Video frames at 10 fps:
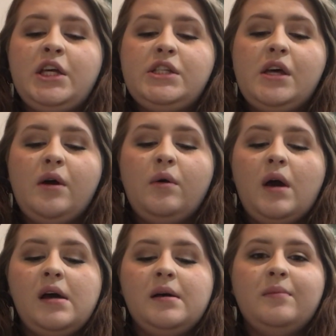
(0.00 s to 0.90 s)

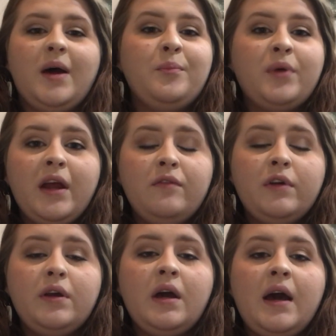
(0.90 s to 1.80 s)
So I'm praying
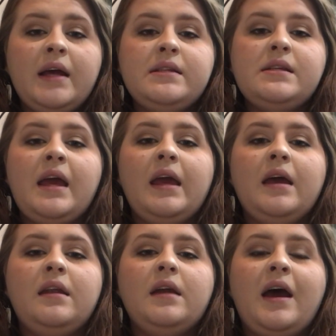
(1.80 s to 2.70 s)
for you guys,
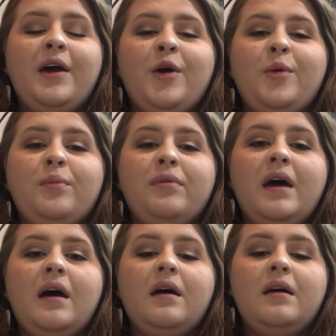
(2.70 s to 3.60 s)
and I hope
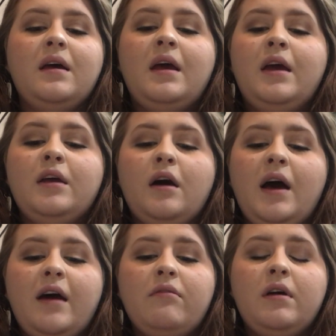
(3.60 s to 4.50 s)
that y'all
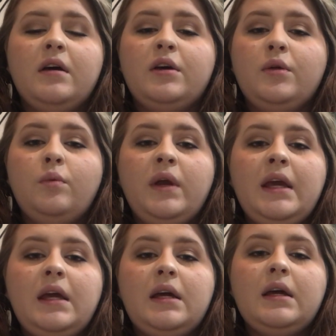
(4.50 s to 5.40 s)
have a good
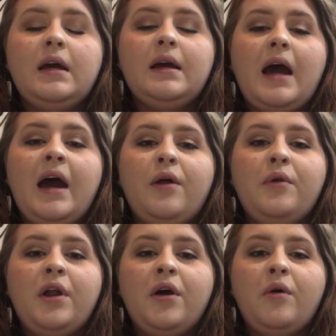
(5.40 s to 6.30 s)
week. I
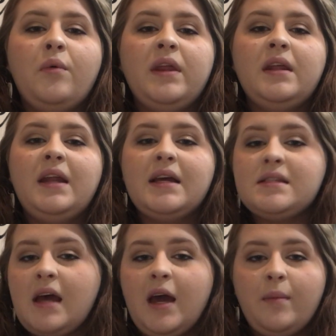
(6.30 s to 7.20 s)
don't know when the next
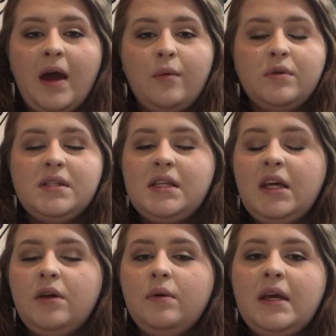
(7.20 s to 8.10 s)
time I will
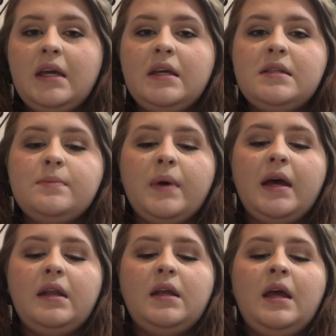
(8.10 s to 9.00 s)
see you is,
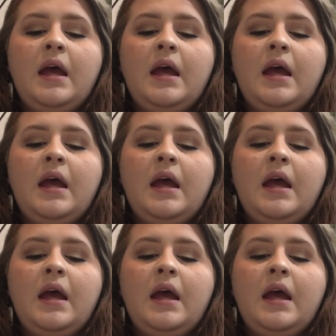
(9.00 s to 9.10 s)
but